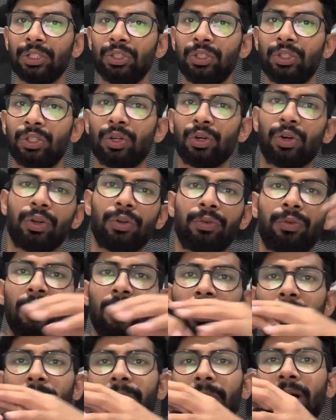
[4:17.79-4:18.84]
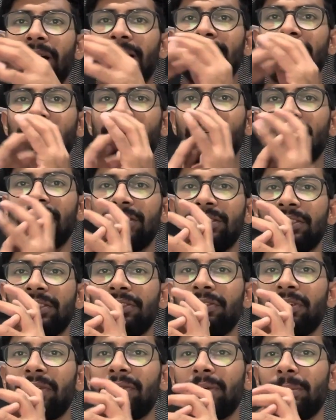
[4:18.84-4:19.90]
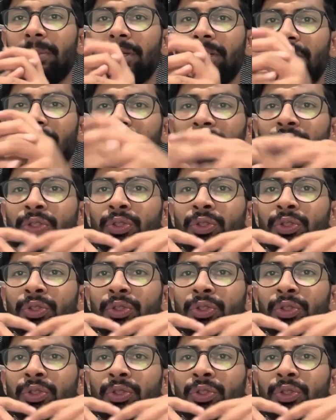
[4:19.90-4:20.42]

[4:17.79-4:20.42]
your form I-765 application.